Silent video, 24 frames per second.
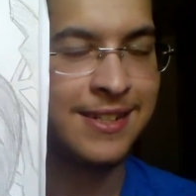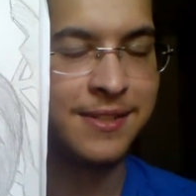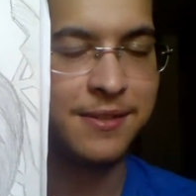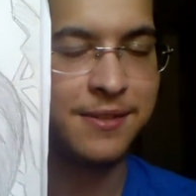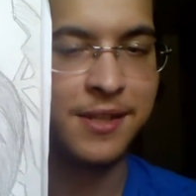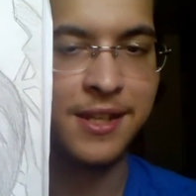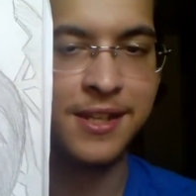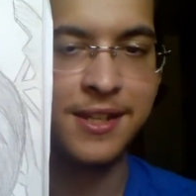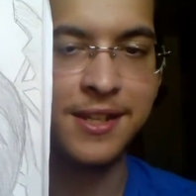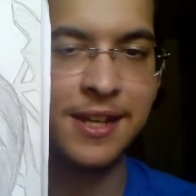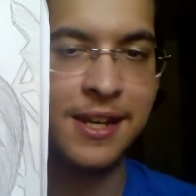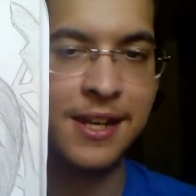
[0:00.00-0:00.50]

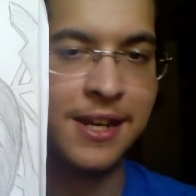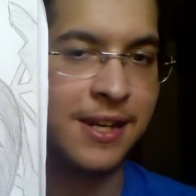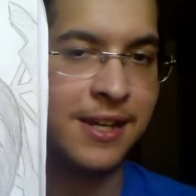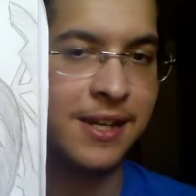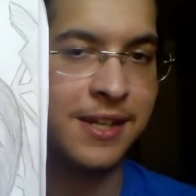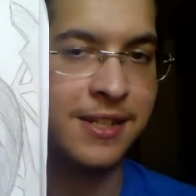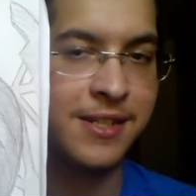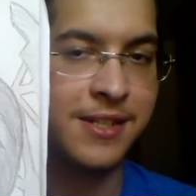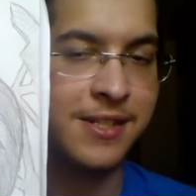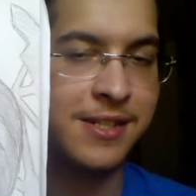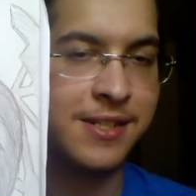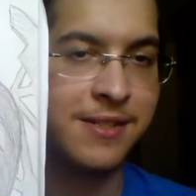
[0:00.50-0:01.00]
in there,
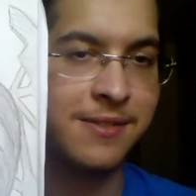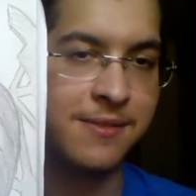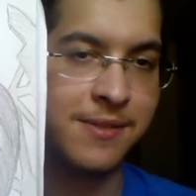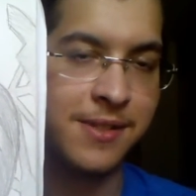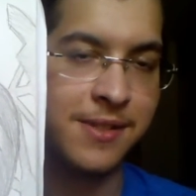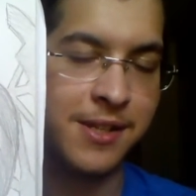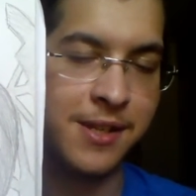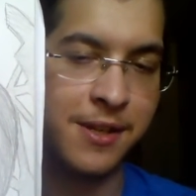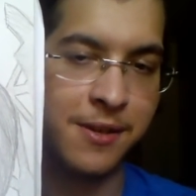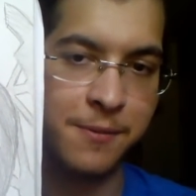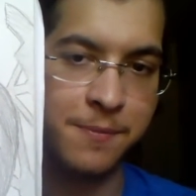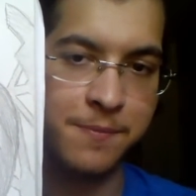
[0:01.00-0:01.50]
and
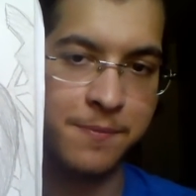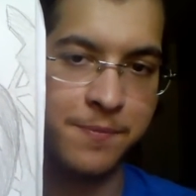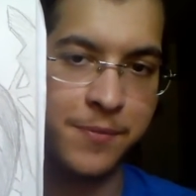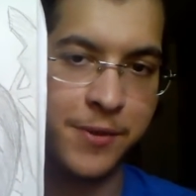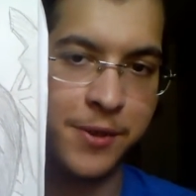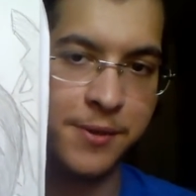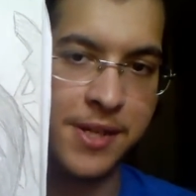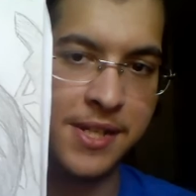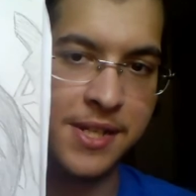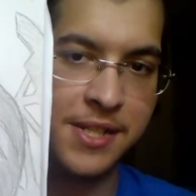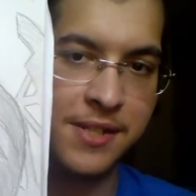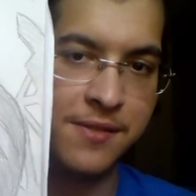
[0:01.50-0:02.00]
you know,
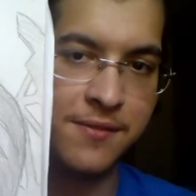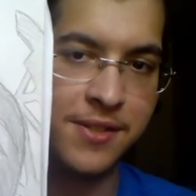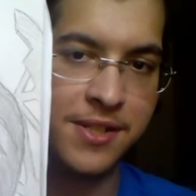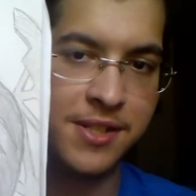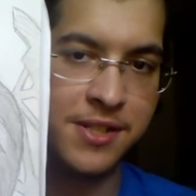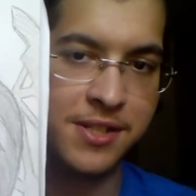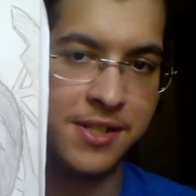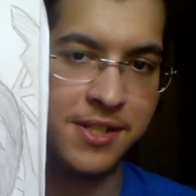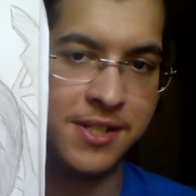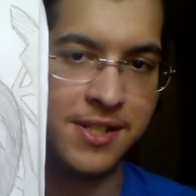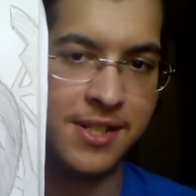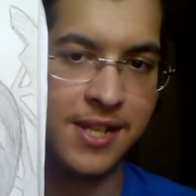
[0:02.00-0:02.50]
the rest of it
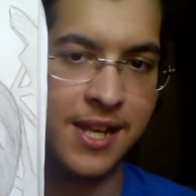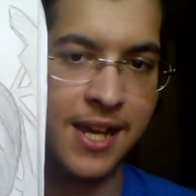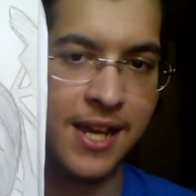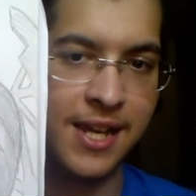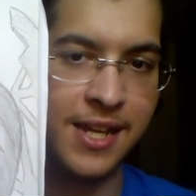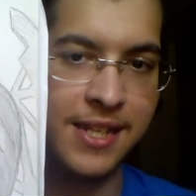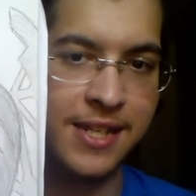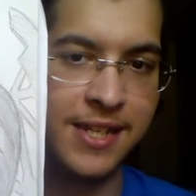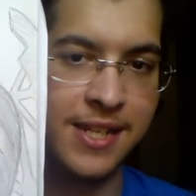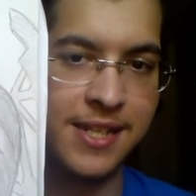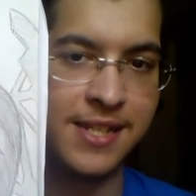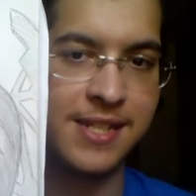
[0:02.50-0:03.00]
is just
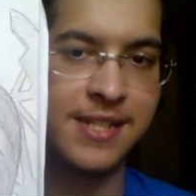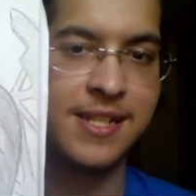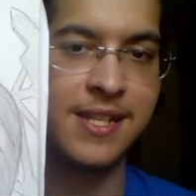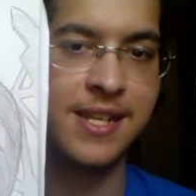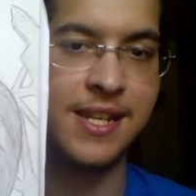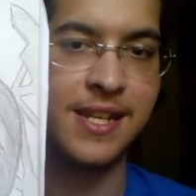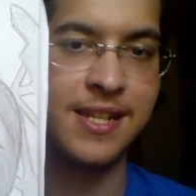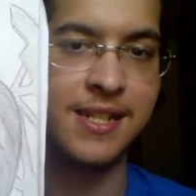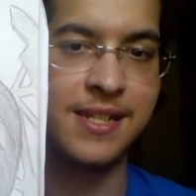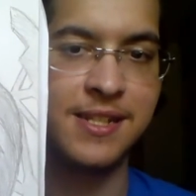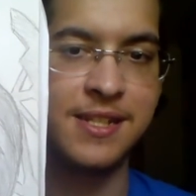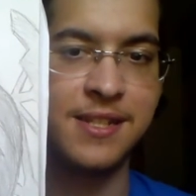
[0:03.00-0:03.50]
kindness,
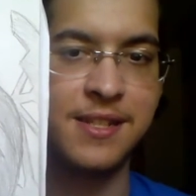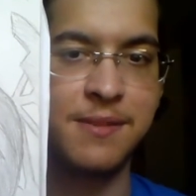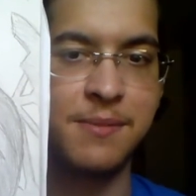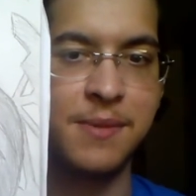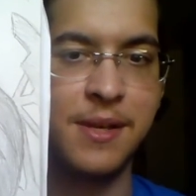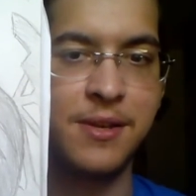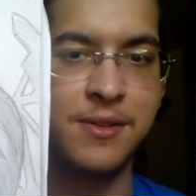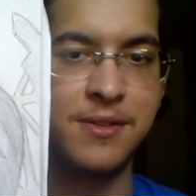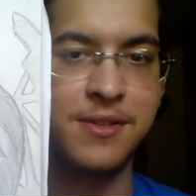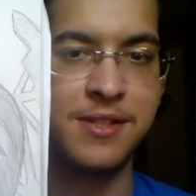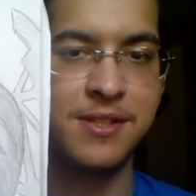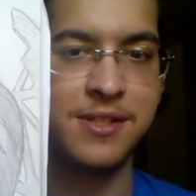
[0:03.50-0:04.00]
and the
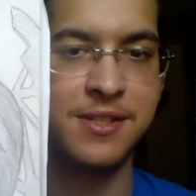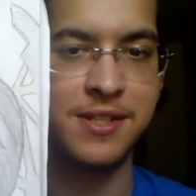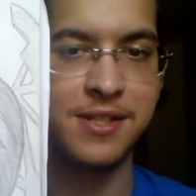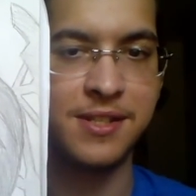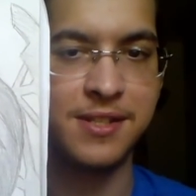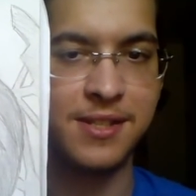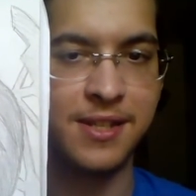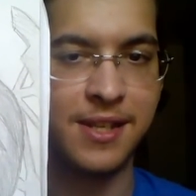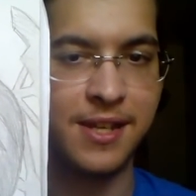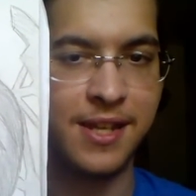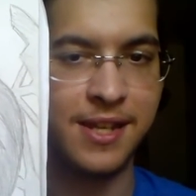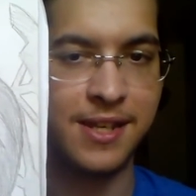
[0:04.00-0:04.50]
mouth is
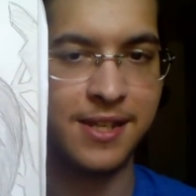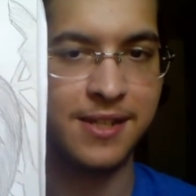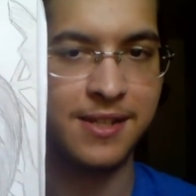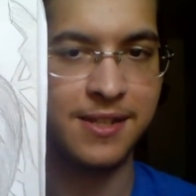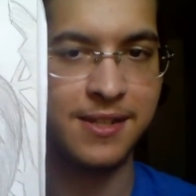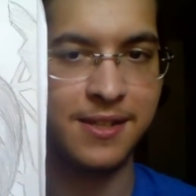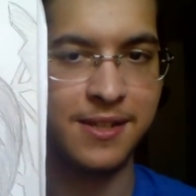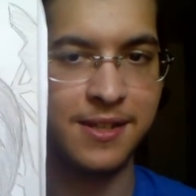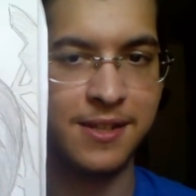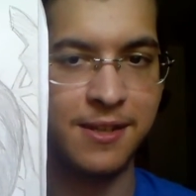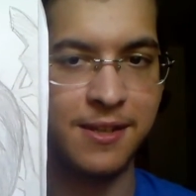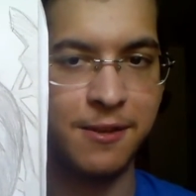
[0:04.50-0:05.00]
just
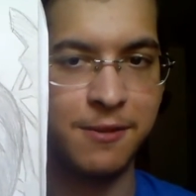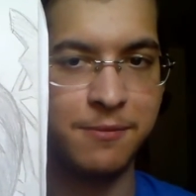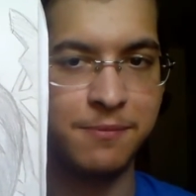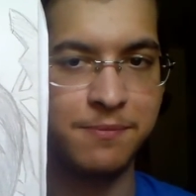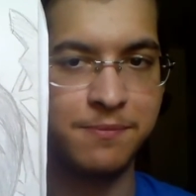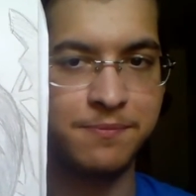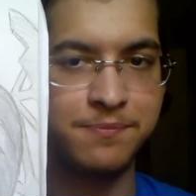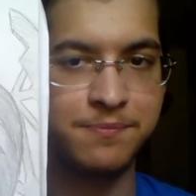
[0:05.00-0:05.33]
like, you know,